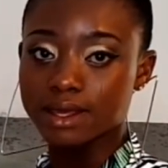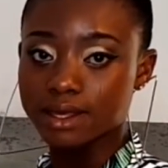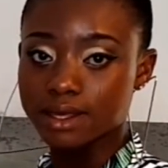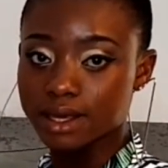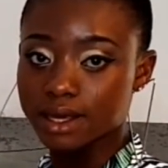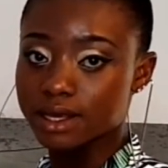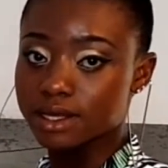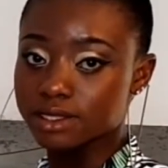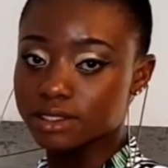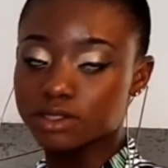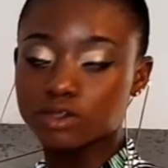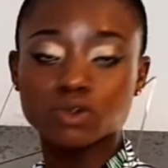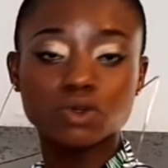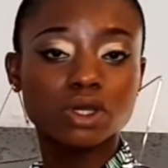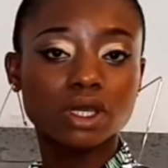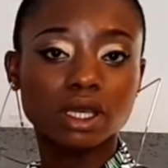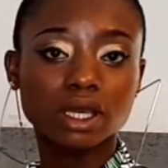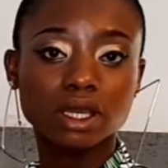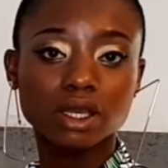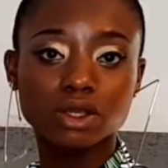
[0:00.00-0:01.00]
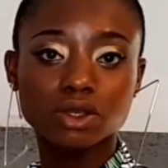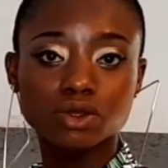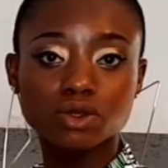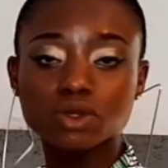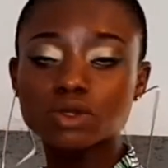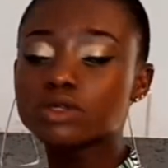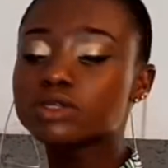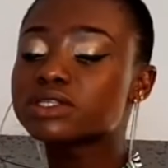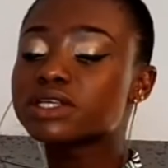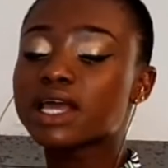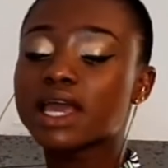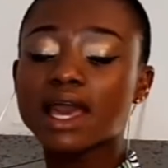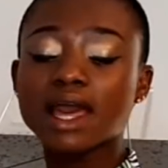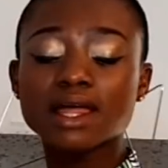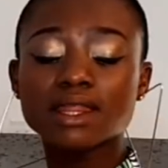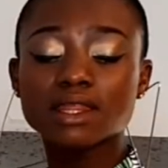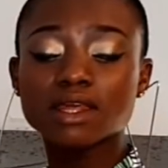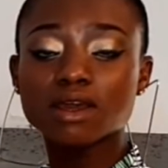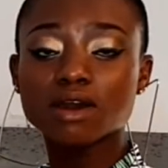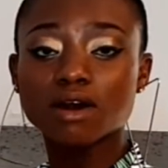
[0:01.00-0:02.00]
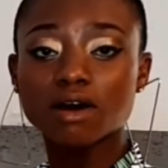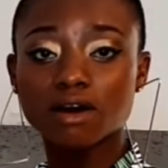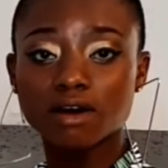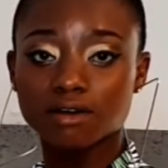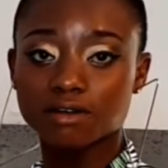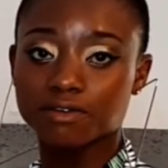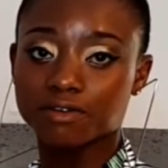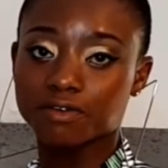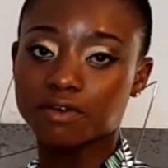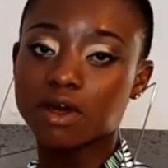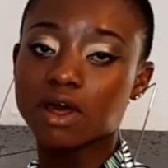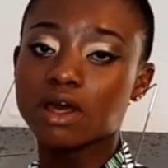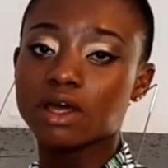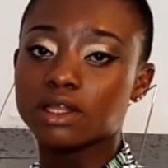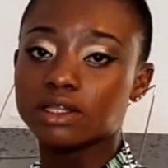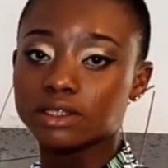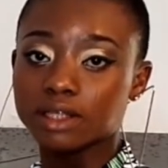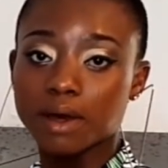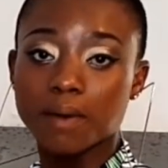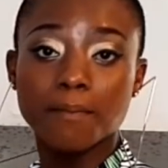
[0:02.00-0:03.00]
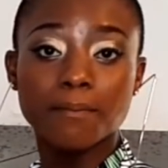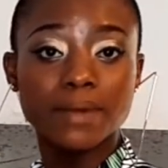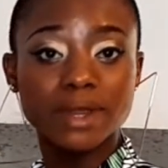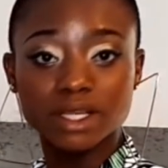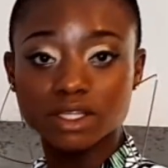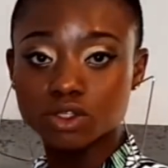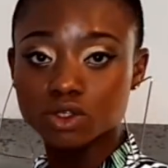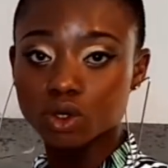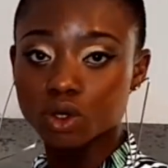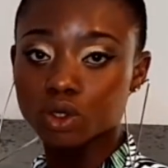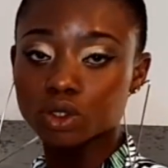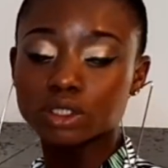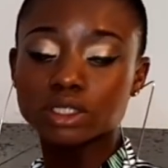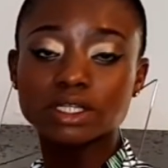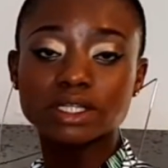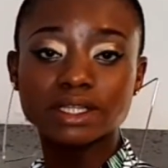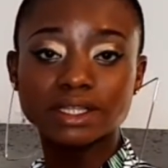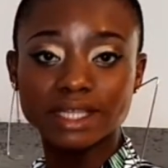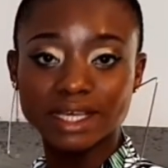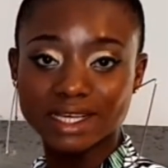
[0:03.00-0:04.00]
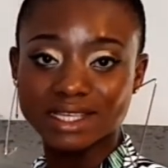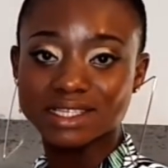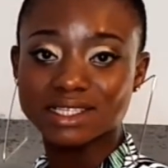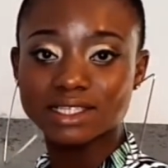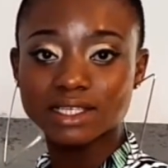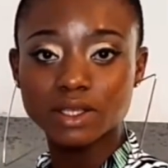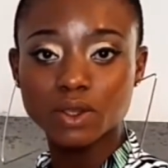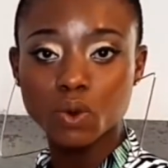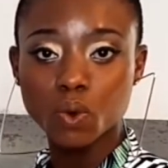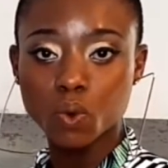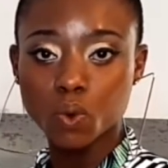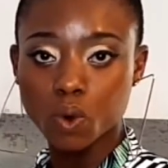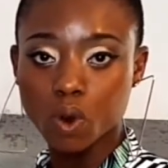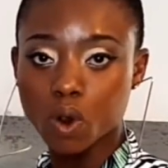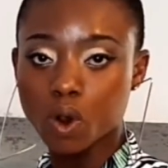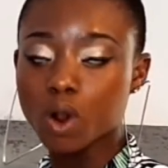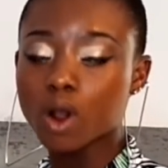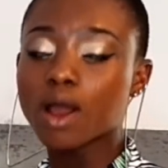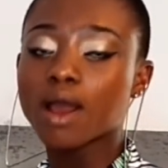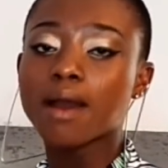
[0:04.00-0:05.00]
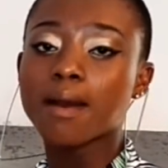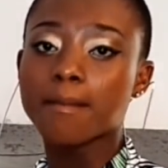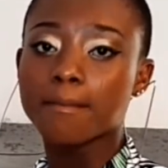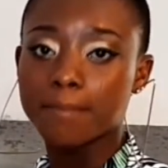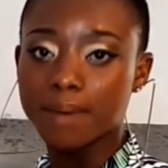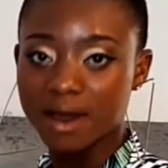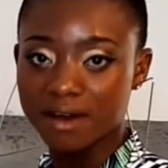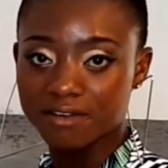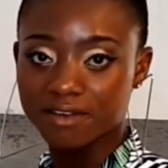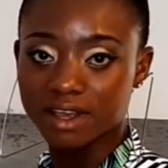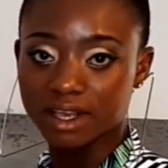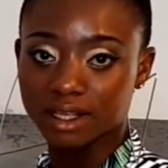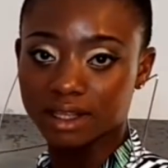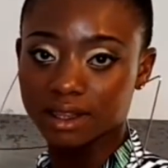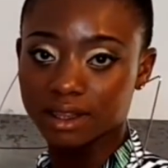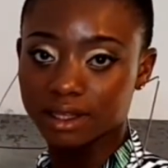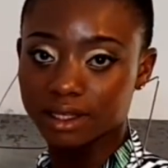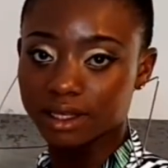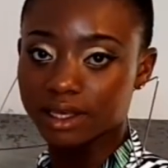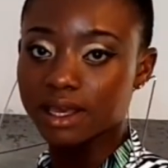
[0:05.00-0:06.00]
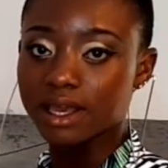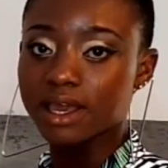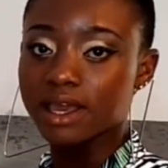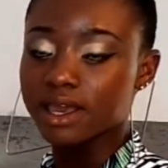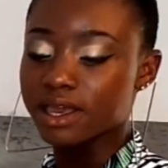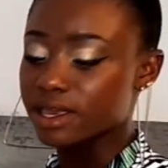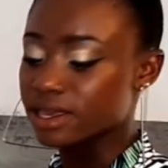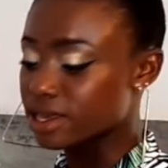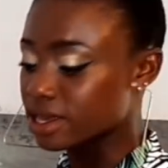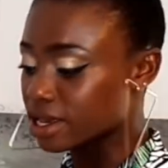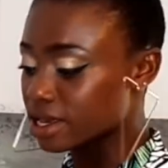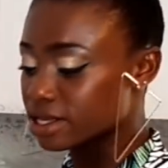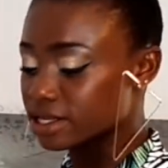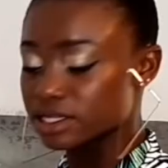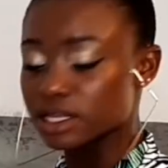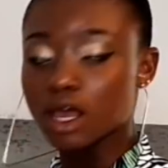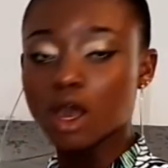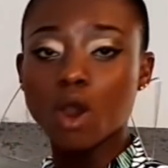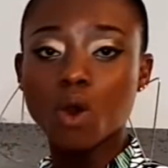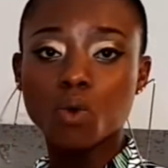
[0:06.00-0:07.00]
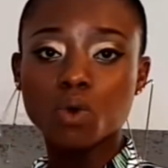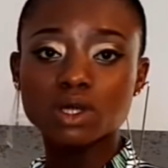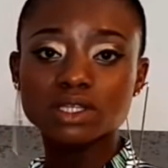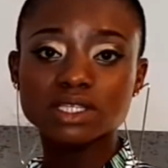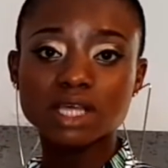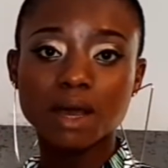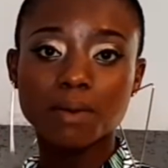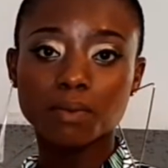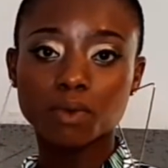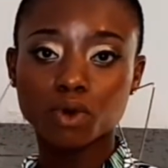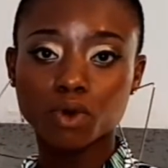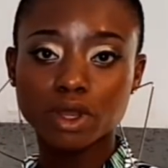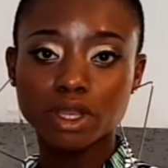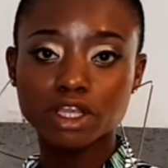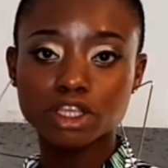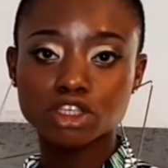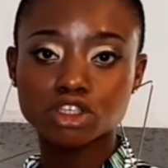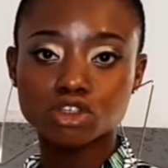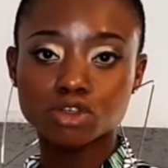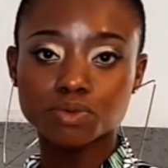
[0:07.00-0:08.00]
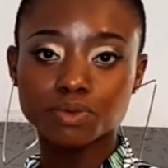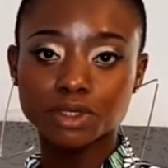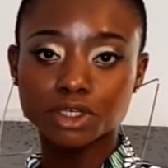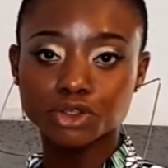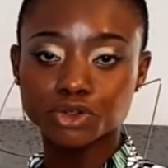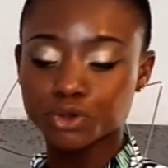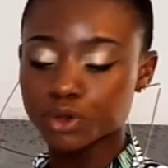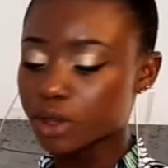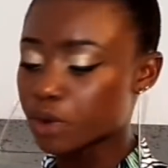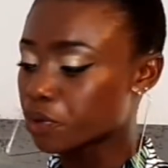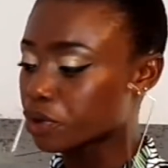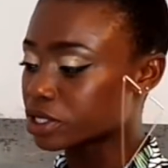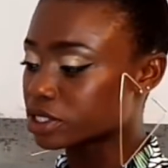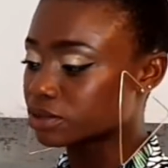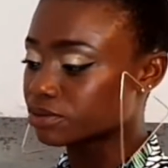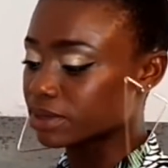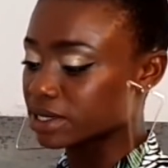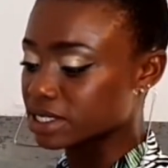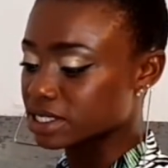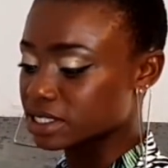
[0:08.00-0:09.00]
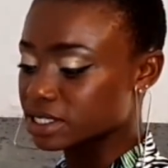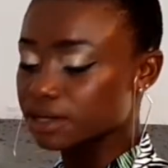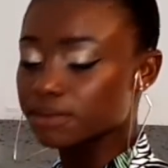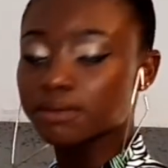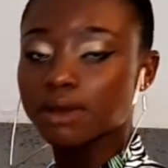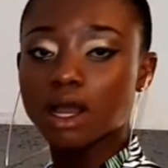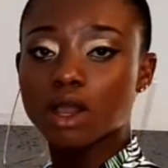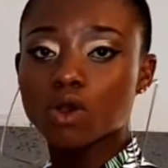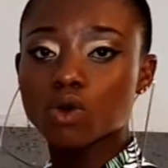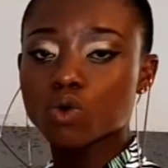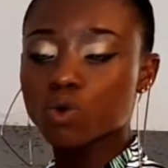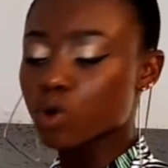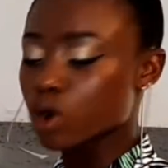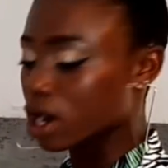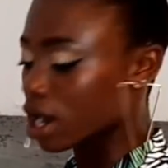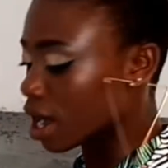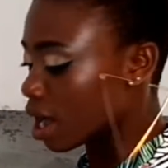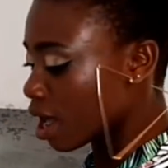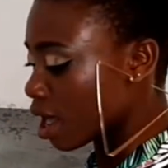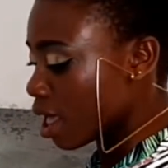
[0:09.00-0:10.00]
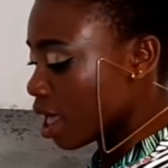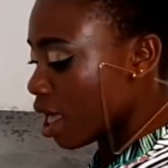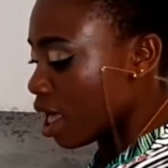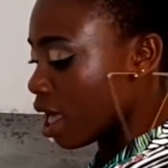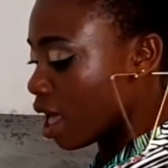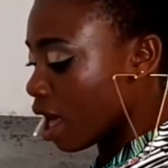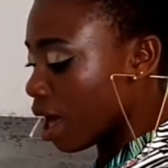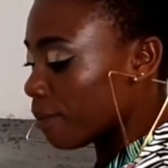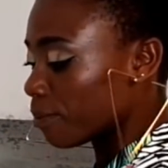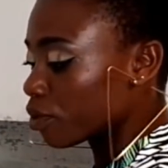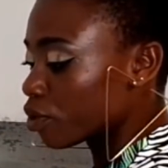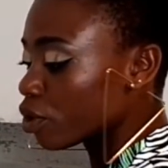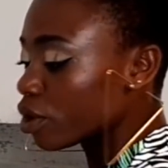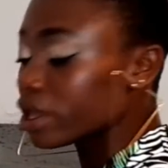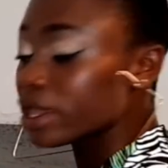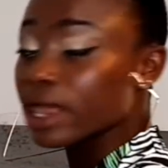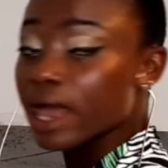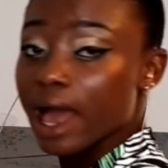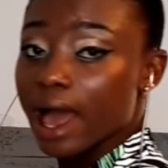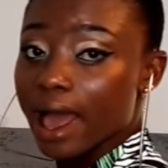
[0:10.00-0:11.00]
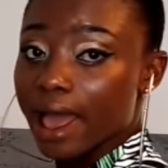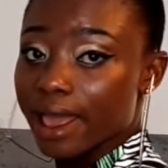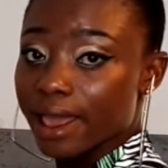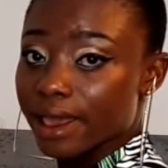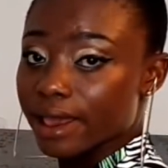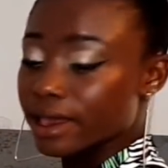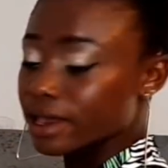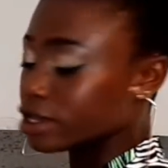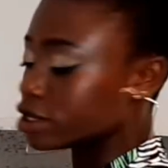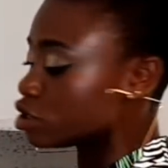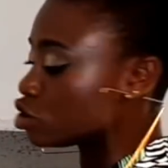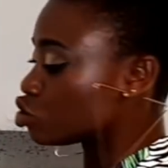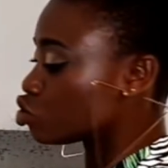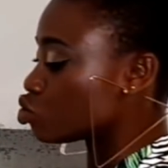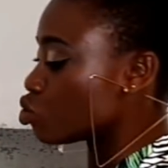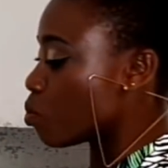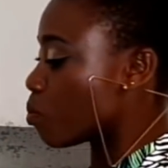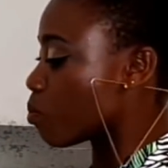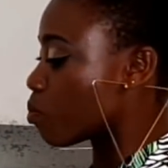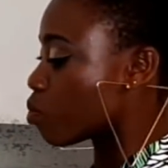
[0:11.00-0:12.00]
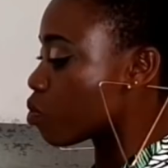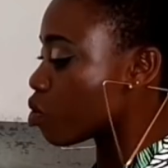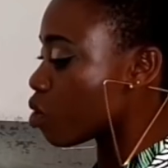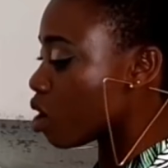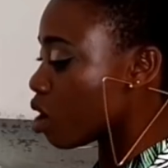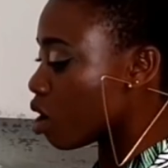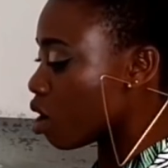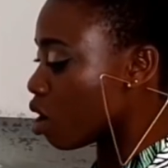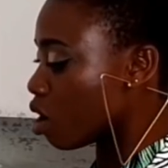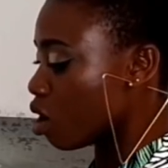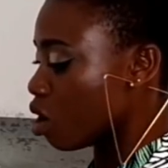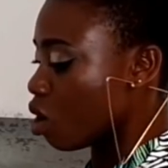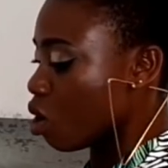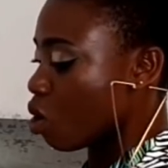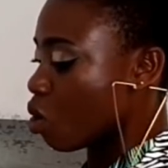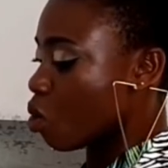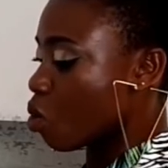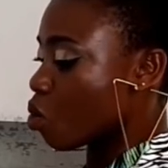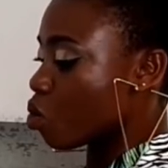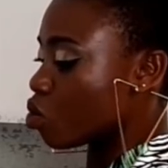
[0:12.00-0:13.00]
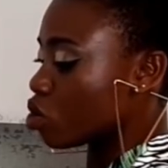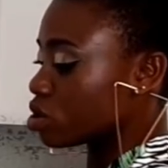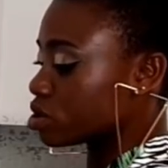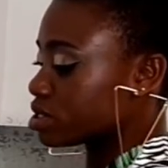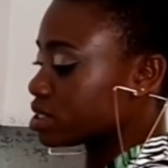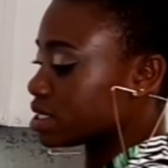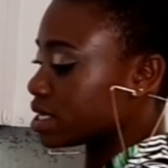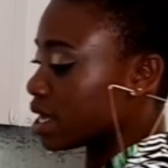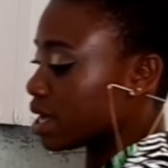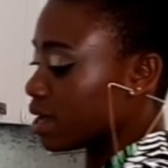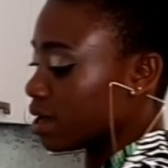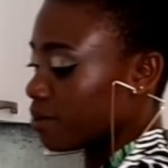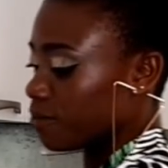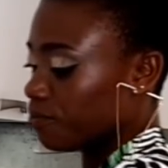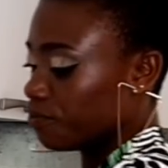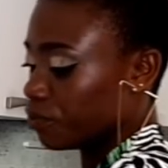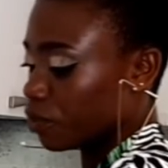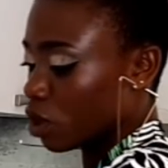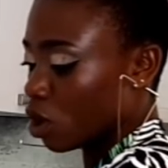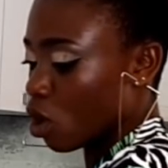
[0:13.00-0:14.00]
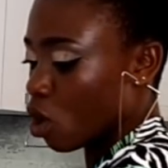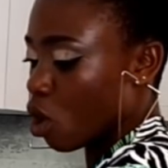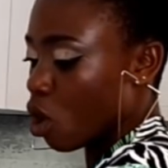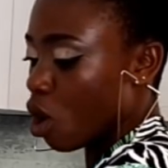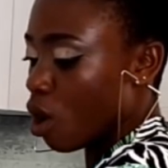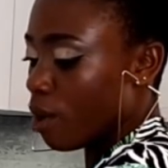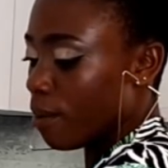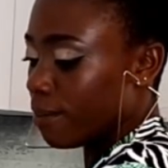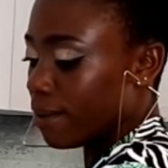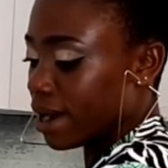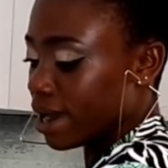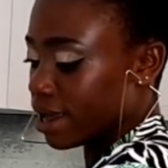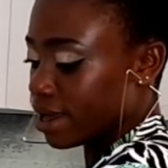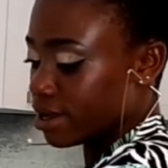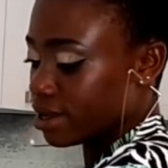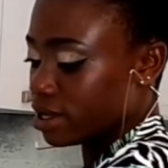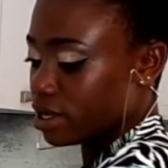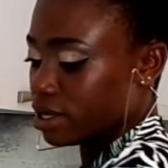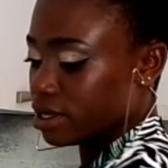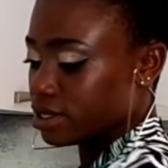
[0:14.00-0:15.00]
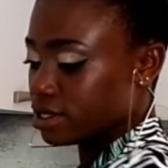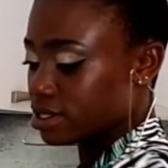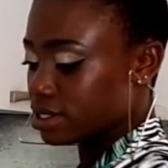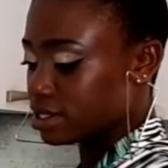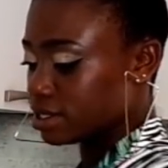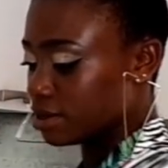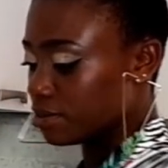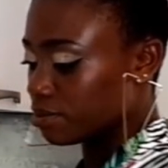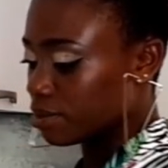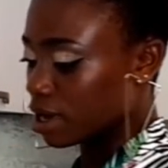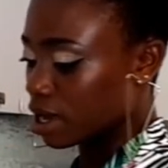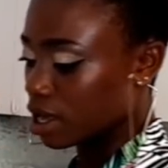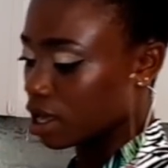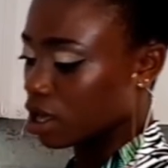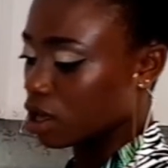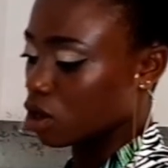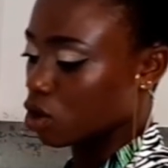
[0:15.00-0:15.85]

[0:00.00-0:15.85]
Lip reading: Yes, you can use any of the method, they still work perfectly. Yes, what I'm going to be doing with my steamer cooker, I'm going ahead to pour water on my steamer